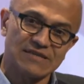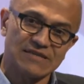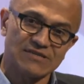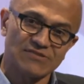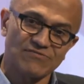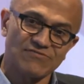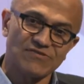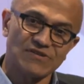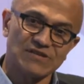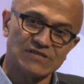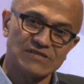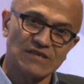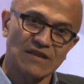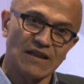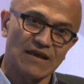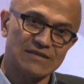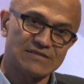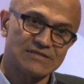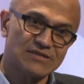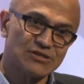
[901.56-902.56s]
as a
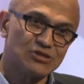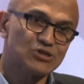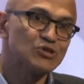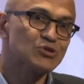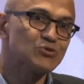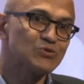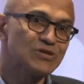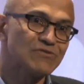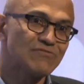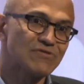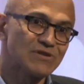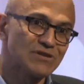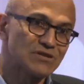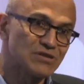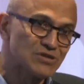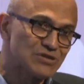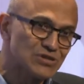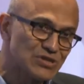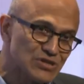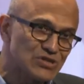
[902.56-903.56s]
first-class issue even
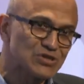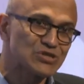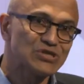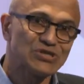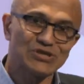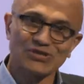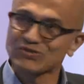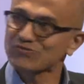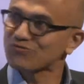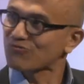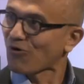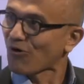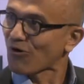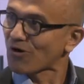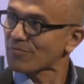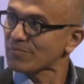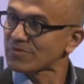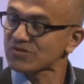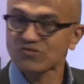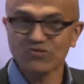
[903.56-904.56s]
in this year's
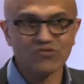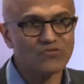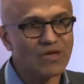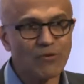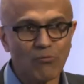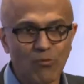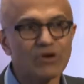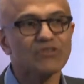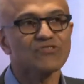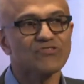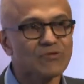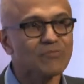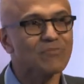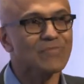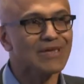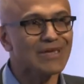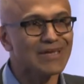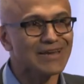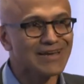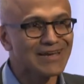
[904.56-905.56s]
forum is to say, what does it
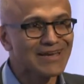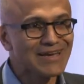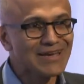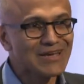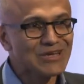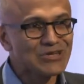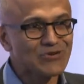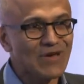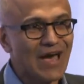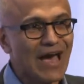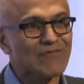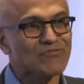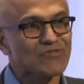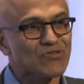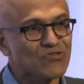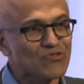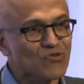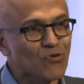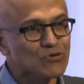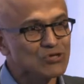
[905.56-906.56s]
mean to have the
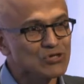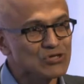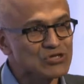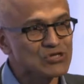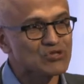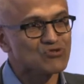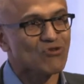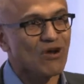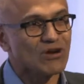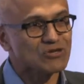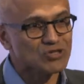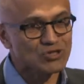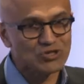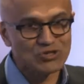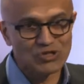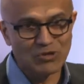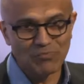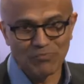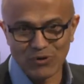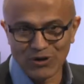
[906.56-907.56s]
social structures,
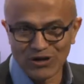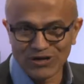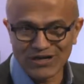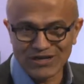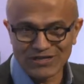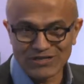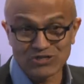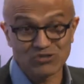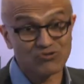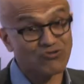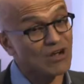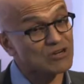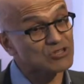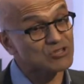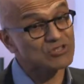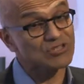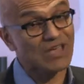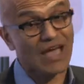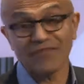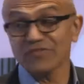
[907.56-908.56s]
the political
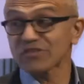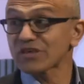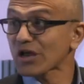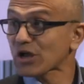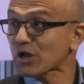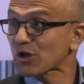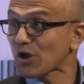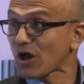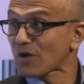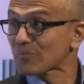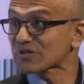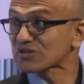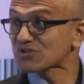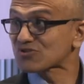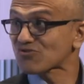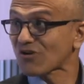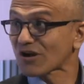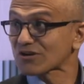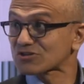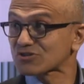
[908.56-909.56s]
structures, and the economic
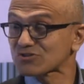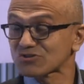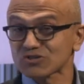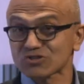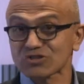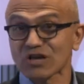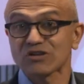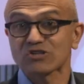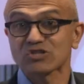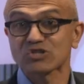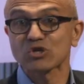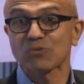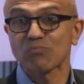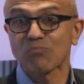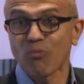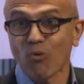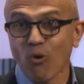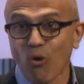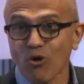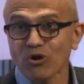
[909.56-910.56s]
structures that
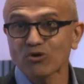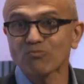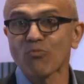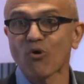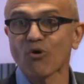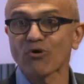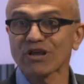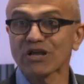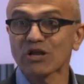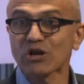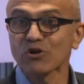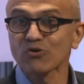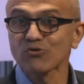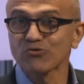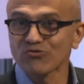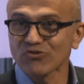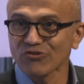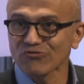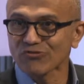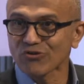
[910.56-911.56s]
support more
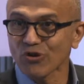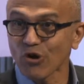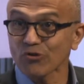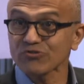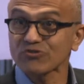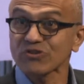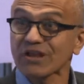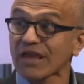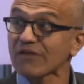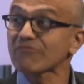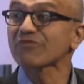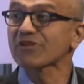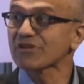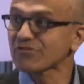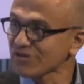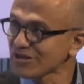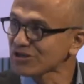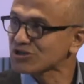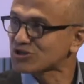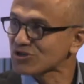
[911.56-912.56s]
inclusive growth in every
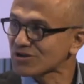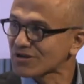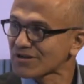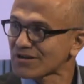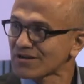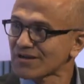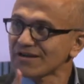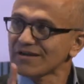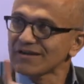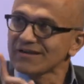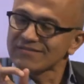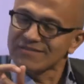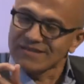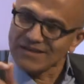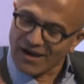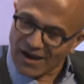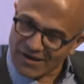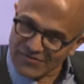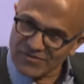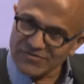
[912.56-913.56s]
region? Yeah. The
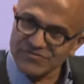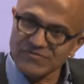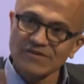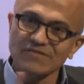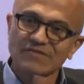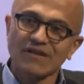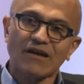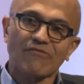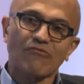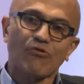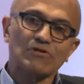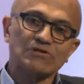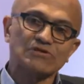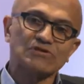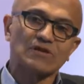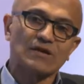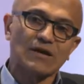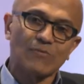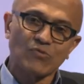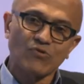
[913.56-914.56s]
other thing that I've also
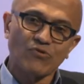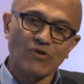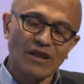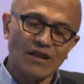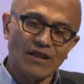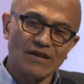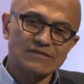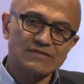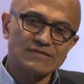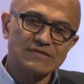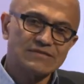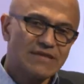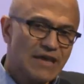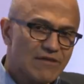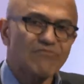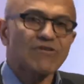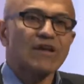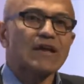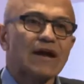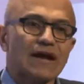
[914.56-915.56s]
come to realize is
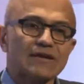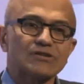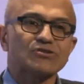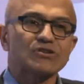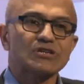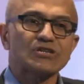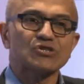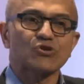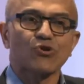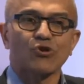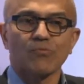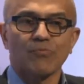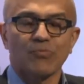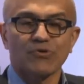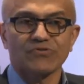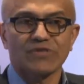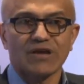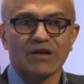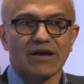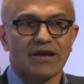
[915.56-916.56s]
every country is going to
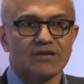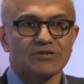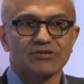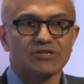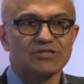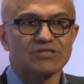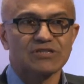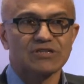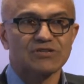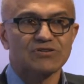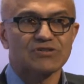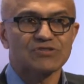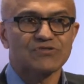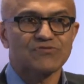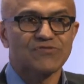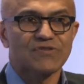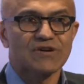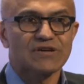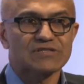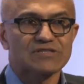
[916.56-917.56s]
put their country's interests
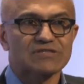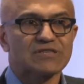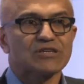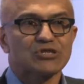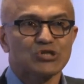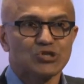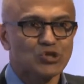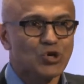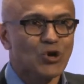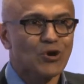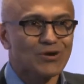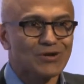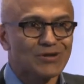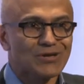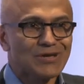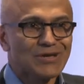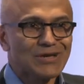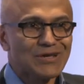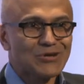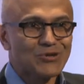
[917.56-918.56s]
first. They should.
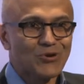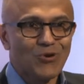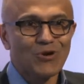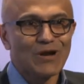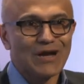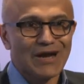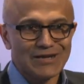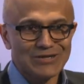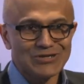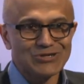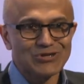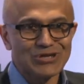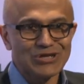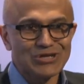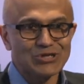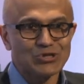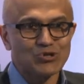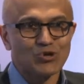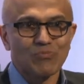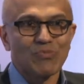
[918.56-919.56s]
No country
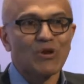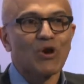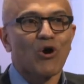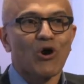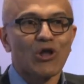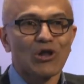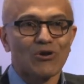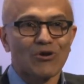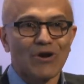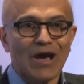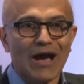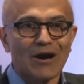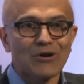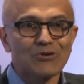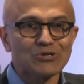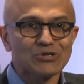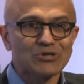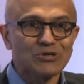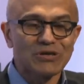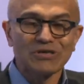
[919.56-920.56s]
should be hollowed
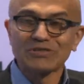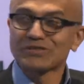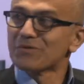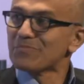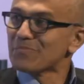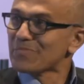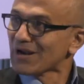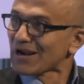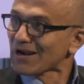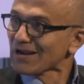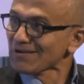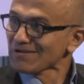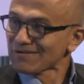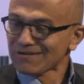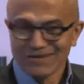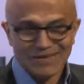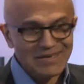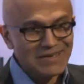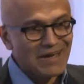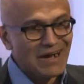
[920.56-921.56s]
out in the middle.
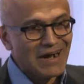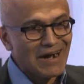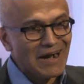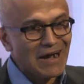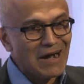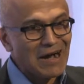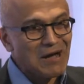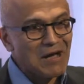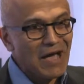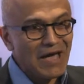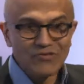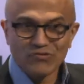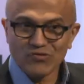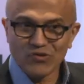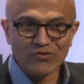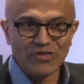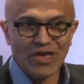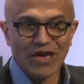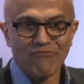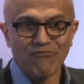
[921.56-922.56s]
And so
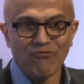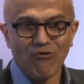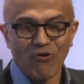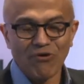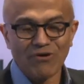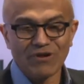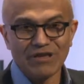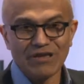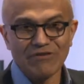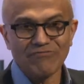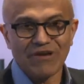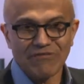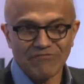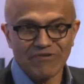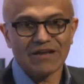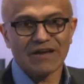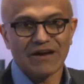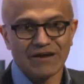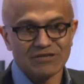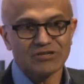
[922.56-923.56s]
therefore, if
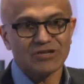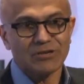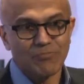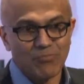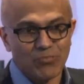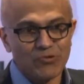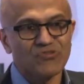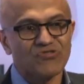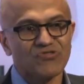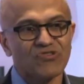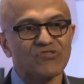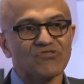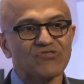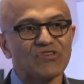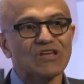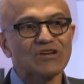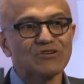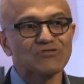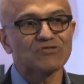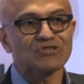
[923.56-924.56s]
every country puts its
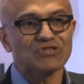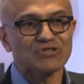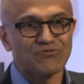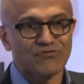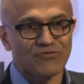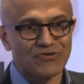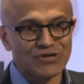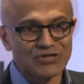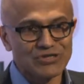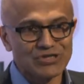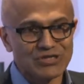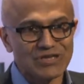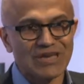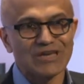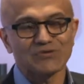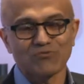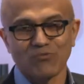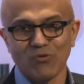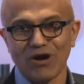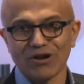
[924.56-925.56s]
interests first,
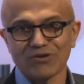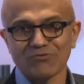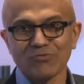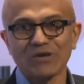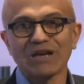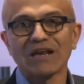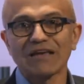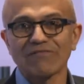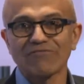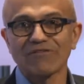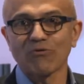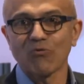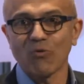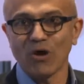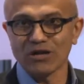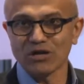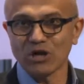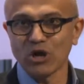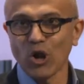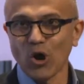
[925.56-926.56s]
guess what? We live in
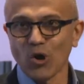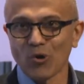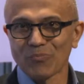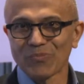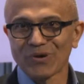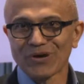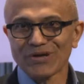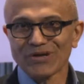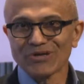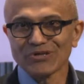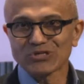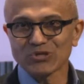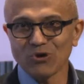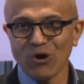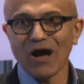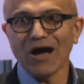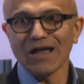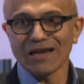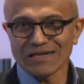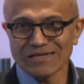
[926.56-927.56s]
one globe. So
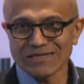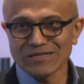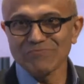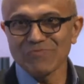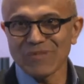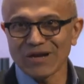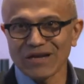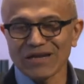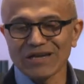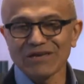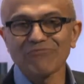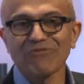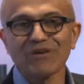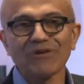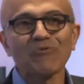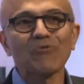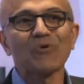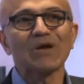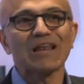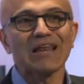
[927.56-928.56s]
ultimately, we
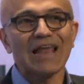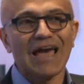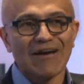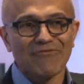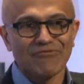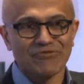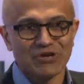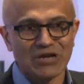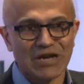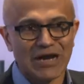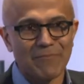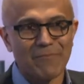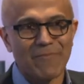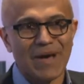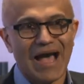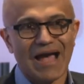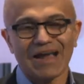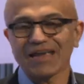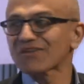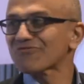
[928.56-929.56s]
will have to come
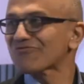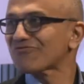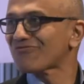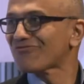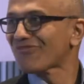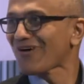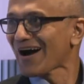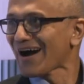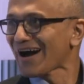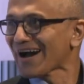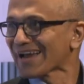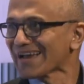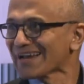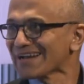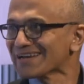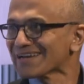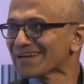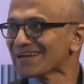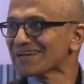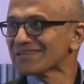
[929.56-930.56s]
back and
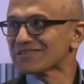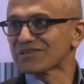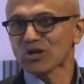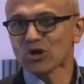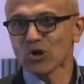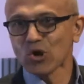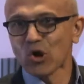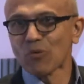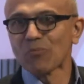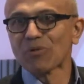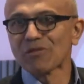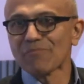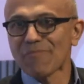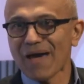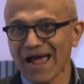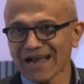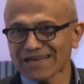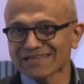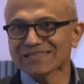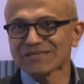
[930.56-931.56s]
find the global
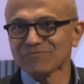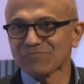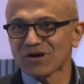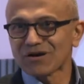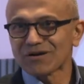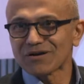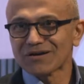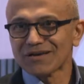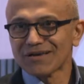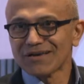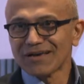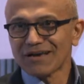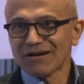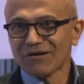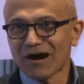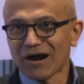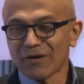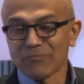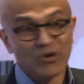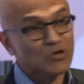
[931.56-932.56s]
maxima
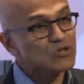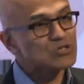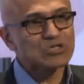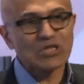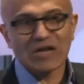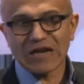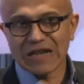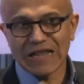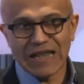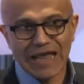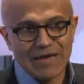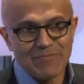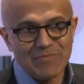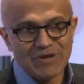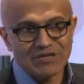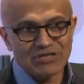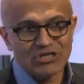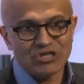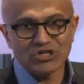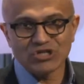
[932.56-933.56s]
because the
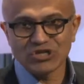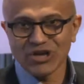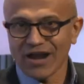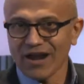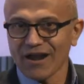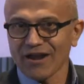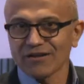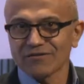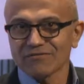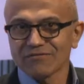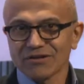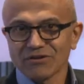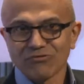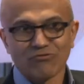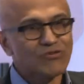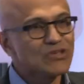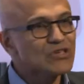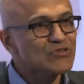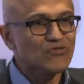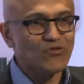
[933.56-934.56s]
climate is shared,
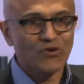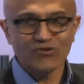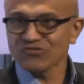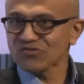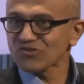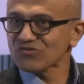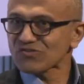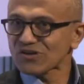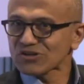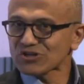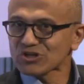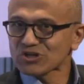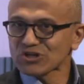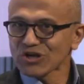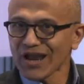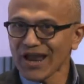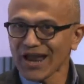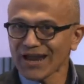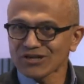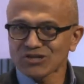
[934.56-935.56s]
resources are
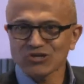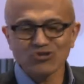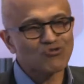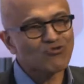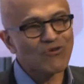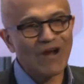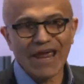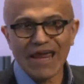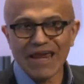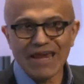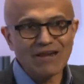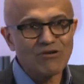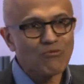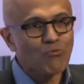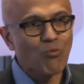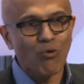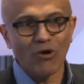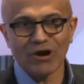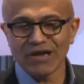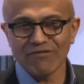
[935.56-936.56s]
shared, trade,
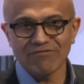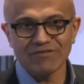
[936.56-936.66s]
whatever